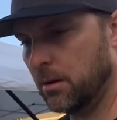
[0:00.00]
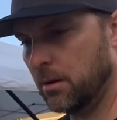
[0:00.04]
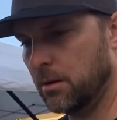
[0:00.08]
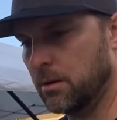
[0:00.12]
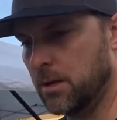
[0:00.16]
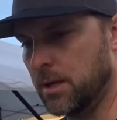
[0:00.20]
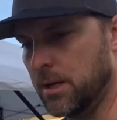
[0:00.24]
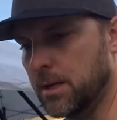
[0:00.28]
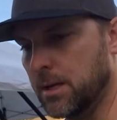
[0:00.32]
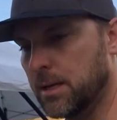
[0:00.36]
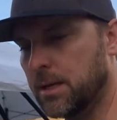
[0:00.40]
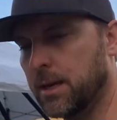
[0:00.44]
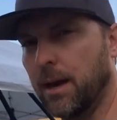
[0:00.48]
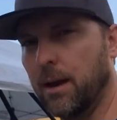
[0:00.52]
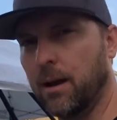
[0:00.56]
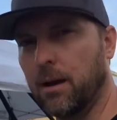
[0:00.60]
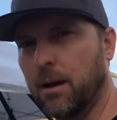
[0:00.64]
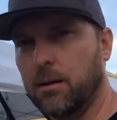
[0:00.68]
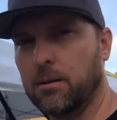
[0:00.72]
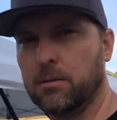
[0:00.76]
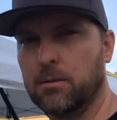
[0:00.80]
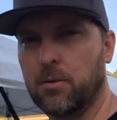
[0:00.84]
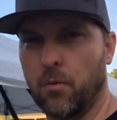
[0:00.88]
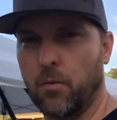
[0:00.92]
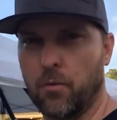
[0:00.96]

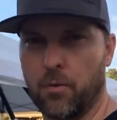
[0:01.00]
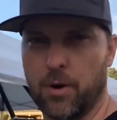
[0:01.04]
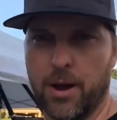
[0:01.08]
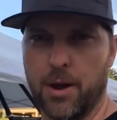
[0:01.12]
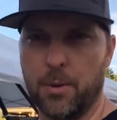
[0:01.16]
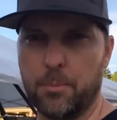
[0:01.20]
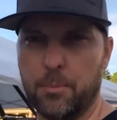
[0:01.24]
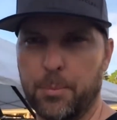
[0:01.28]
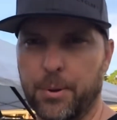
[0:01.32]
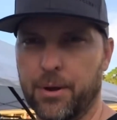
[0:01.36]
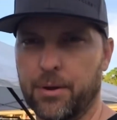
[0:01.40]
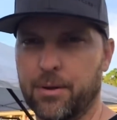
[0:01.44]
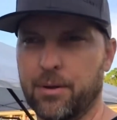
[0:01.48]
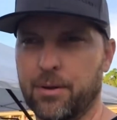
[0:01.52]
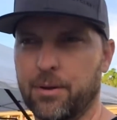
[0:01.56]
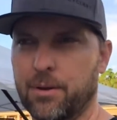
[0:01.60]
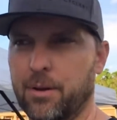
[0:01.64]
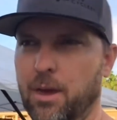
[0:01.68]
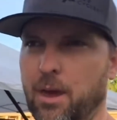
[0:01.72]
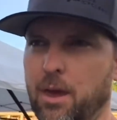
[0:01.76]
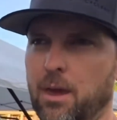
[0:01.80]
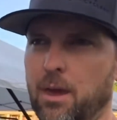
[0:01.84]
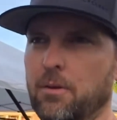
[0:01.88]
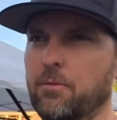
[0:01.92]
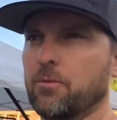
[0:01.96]
Decal rep,
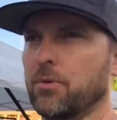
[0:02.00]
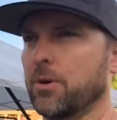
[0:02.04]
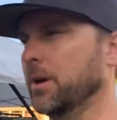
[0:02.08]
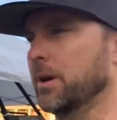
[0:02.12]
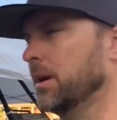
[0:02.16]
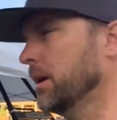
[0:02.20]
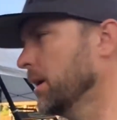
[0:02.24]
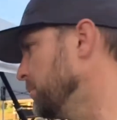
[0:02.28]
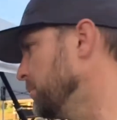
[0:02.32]
Avery, I